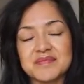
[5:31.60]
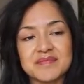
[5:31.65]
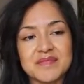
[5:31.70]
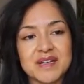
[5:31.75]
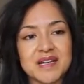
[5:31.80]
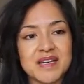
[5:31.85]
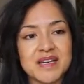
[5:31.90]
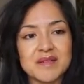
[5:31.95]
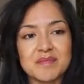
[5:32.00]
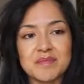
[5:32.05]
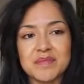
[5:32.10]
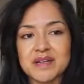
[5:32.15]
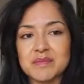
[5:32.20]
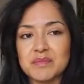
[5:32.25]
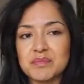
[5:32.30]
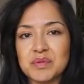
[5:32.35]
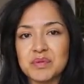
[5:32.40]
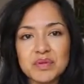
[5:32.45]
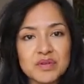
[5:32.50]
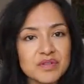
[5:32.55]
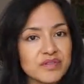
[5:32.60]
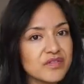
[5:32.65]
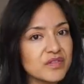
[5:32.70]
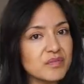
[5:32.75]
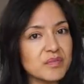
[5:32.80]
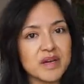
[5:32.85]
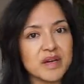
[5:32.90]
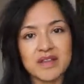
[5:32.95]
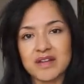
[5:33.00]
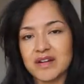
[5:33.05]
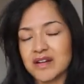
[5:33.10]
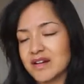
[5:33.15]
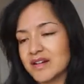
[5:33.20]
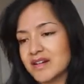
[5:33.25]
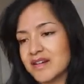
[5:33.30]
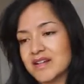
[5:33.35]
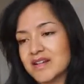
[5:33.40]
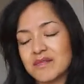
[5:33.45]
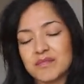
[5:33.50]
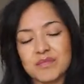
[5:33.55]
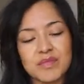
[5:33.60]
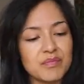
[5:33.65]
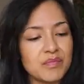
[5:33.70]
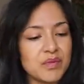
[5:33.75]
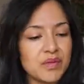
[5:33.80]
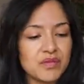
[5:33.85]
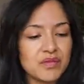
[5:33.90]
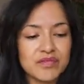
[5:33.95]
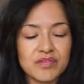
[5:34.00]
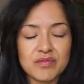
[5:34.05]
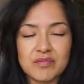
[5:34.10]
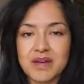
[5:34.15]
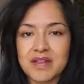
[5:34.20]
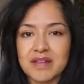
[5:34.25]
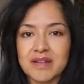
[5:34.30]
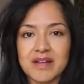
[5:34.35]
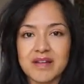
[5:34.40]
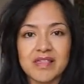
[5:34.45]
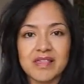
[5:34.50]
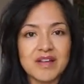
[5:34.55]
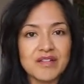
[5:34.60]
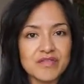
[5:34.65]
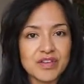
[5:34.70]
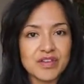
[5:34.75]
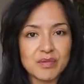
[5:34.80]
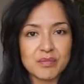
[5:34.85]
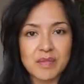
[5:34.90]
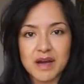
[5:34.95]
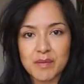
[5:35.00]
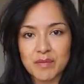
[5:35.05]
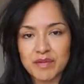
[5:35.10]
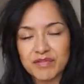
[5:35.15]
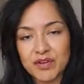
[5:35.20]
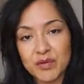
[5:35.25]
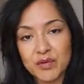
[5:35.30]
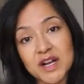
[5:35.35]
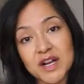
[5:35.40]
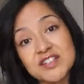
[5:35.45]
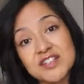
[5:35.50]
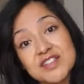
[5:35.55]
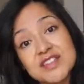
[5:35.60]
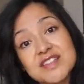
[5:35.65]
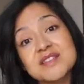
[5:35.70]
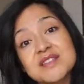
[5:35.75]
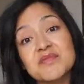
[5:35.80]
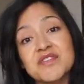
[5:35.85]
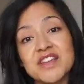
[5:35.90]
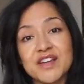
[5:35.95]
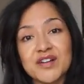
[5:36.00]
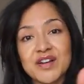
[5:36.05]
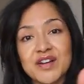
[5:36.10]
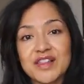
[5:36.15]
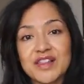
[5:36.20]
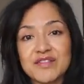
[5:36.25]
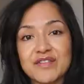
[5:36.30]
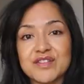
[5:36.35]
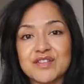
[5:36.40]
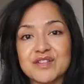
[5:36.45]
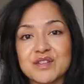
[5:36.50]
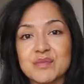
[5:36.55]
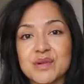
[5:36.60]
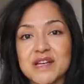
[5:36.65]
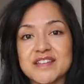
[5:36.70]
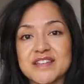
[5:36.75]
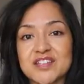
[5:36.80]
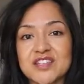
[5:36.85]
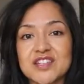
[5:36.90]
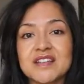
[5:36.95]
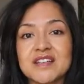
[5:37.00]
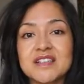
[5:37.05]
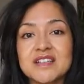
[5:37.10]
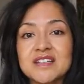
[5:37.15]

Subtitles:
My beautiful mother. I love you, Mom. If you're watching this video, I love you so much.